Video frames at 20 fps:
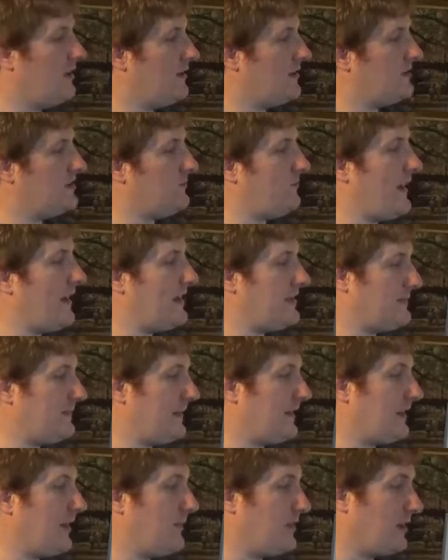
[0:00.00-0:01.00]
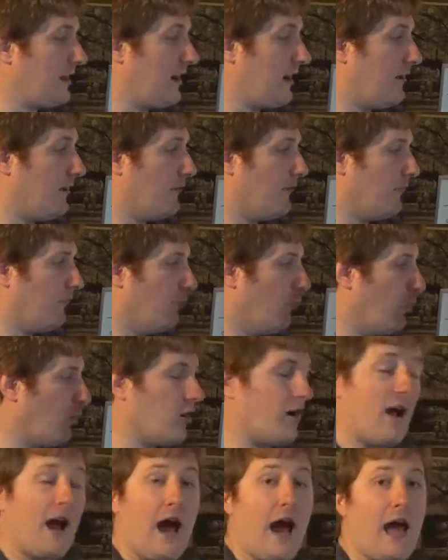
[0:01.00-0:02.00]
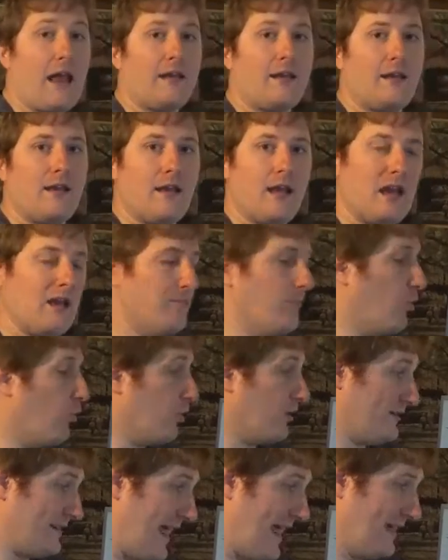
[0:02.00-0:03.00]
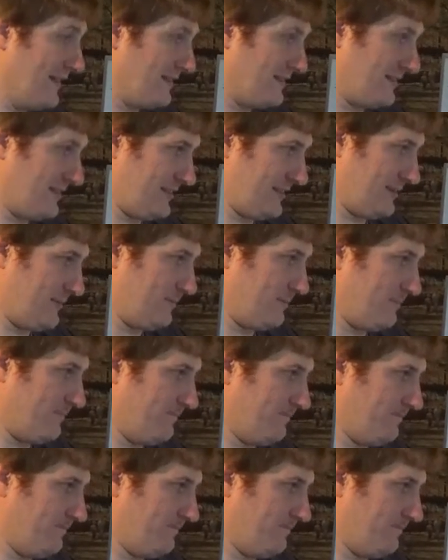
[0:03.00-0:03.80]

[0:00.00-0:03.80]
space becoming more hot and more dense.